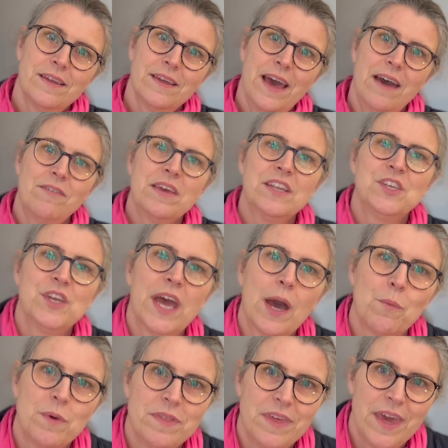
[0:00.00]
having a
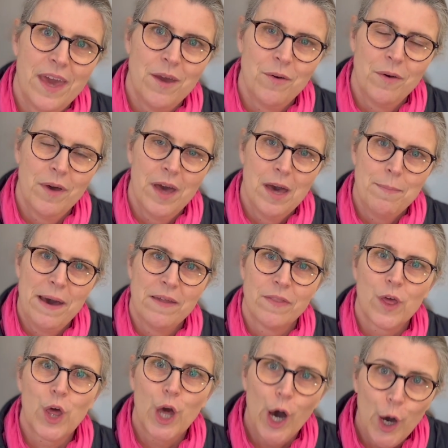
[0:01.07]
chat with you about the
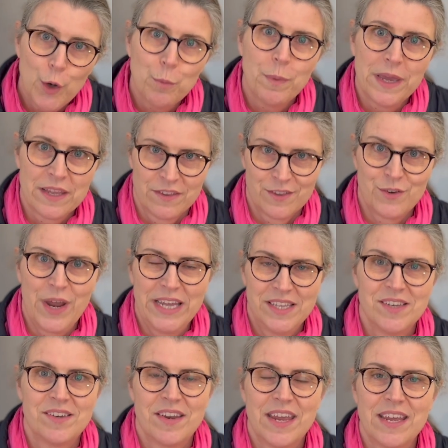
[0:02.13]
coping
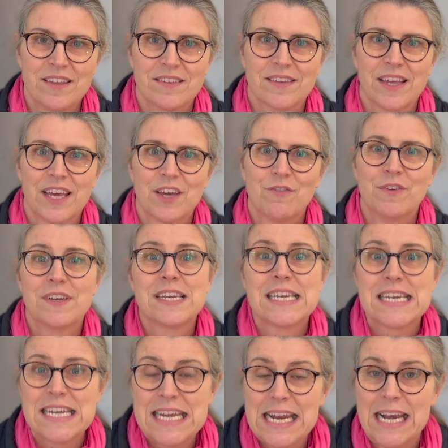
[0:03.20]
strategies for
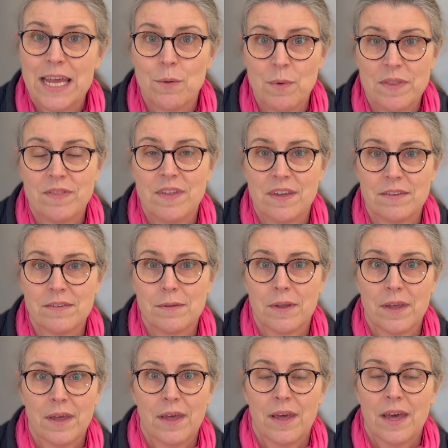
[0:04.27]
dealing with this
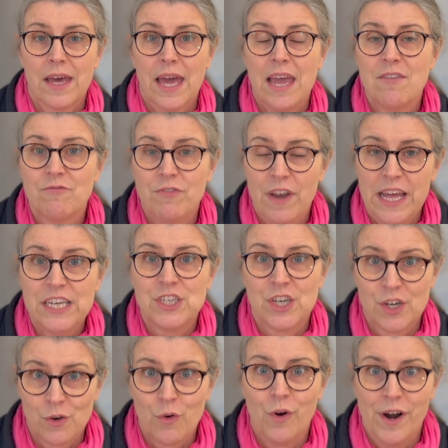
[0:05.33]

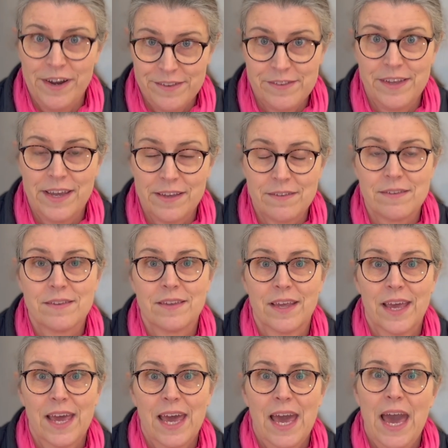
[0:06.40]
inflation crisis,
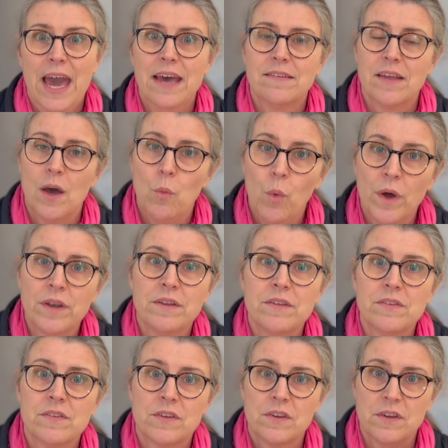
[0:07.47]
as I want
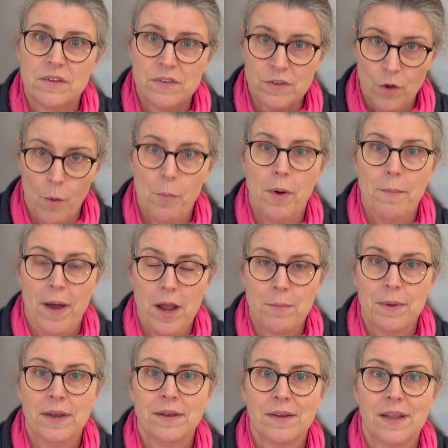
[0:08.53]
us to just stop a
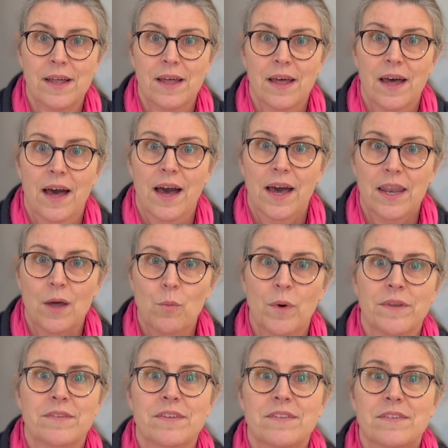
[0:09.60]
moment and I
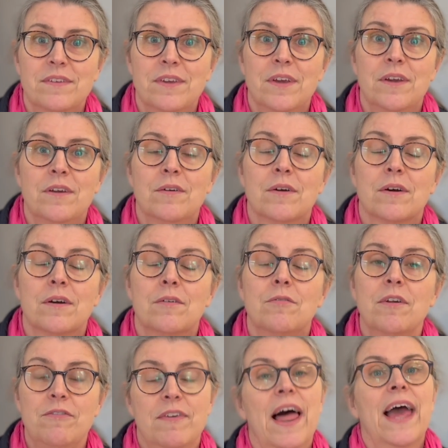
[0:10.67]
want us to
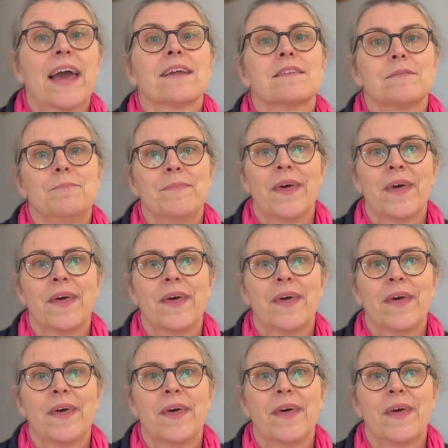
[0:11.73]
reflect.